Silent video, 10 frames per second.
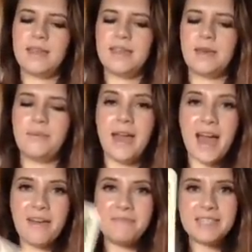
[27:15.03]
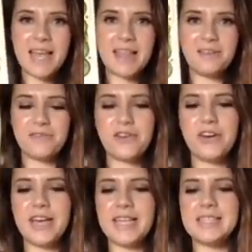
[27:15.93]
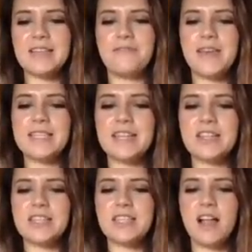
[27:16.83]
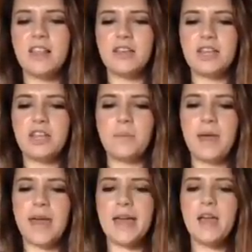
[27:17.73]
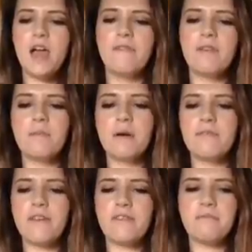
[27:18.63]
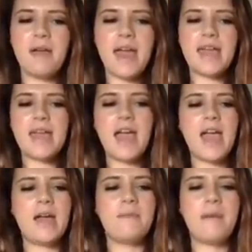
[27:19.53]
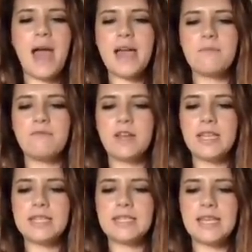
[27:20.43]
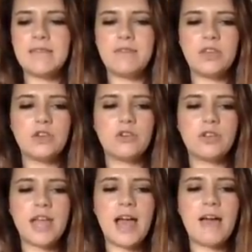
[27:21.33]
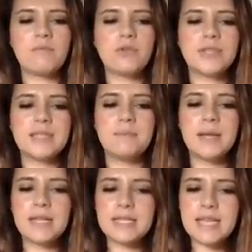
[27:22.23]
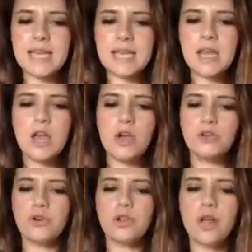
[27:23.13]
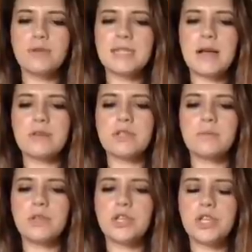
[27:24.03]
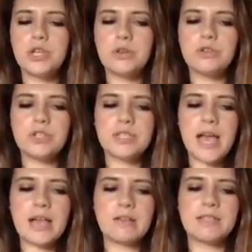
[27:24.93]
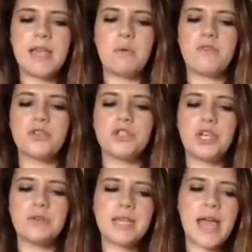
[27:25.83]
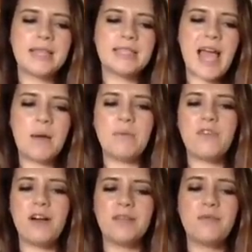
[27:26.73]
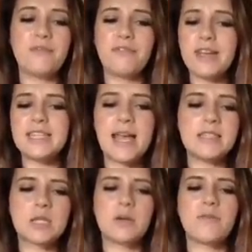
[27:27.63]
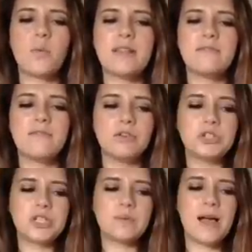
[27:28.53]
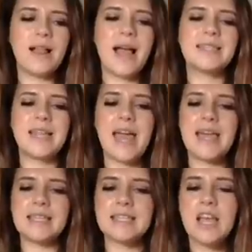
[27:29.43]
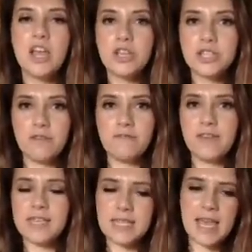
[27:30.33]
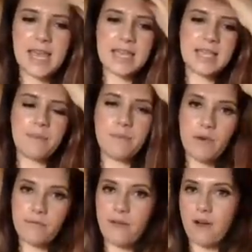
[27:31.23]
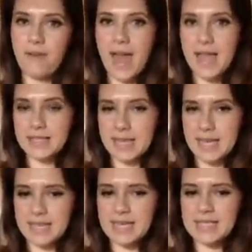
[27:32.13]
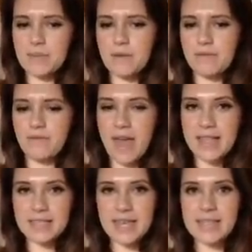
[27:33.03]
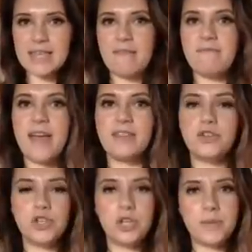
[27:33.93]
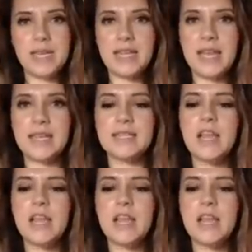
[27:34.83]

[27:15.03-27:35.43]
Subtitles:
Yeah, we have the Ten of Coins. Things are going to start looking up here. The month of May, I am really seeing that you're going to have more stability. You're closing out some huge cycles here. We've got two tens, and we've got three tens, because we've got the Wheel of Fortune as well and an ace. So this is a month of endings. It's a month of endings and then new beginnings.